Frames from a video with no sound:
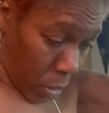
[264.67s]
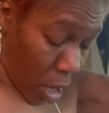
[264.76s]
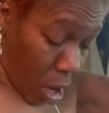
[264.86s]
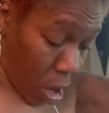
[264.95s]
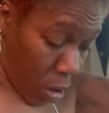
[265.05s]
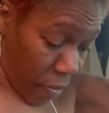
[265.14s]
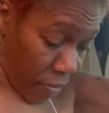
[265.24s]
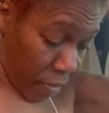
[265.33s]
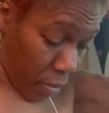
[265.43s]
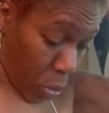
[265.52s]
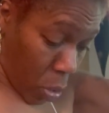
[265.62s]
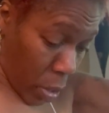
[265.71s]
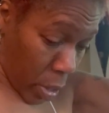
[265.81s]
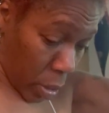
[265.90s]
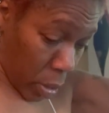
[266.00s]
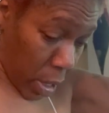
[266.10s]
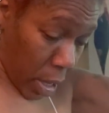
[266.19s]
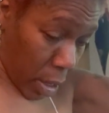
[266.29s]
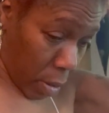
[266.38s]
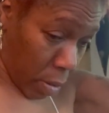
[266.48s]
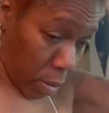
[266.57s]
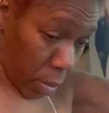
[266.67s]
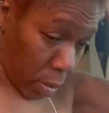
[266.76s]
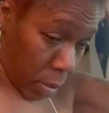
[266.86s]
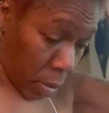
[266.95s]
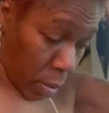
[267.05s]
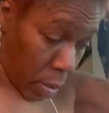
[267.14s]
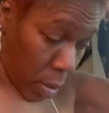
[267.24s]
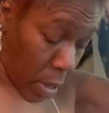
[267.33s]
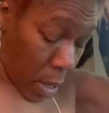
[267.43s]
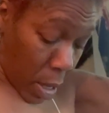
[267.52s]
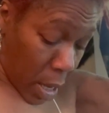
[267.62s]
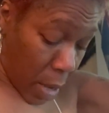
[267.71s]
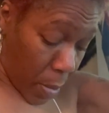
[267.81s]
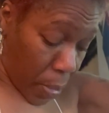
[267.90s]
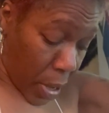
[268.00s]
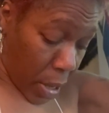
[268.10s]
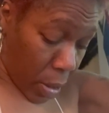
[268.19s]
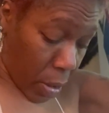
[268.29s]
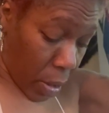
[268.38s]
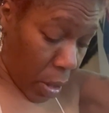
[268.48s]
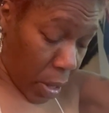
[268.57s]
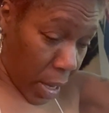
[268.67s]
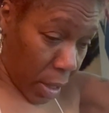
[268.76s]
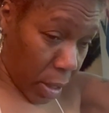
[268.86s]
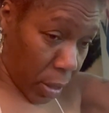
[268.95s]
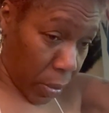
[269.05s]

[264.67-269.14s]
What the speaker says: on. Off? On? Yeah. Yeah. I'm probably gonna go right this